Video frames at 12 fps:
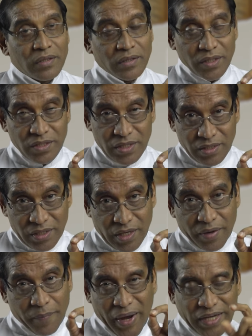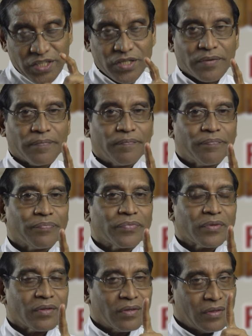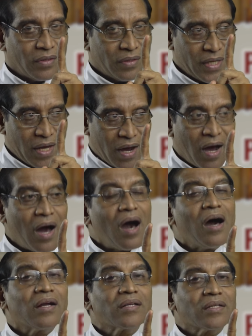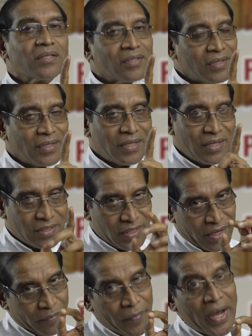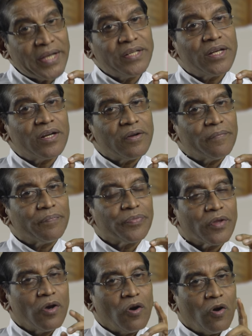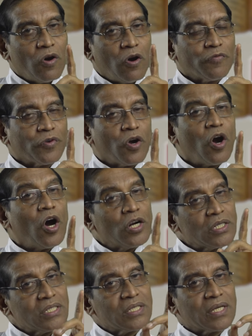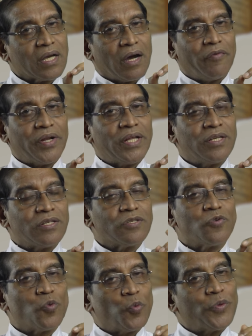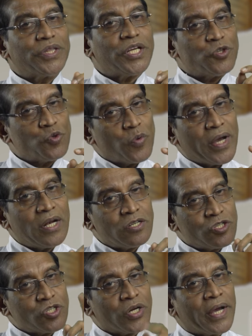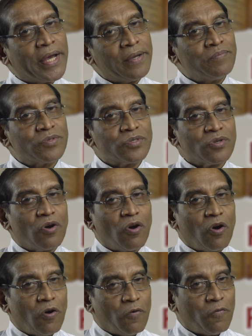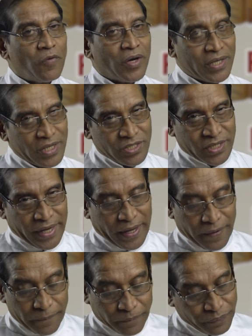This is a reminder. The ark is a reminder of God's covenant with the 12 tribes of Israel.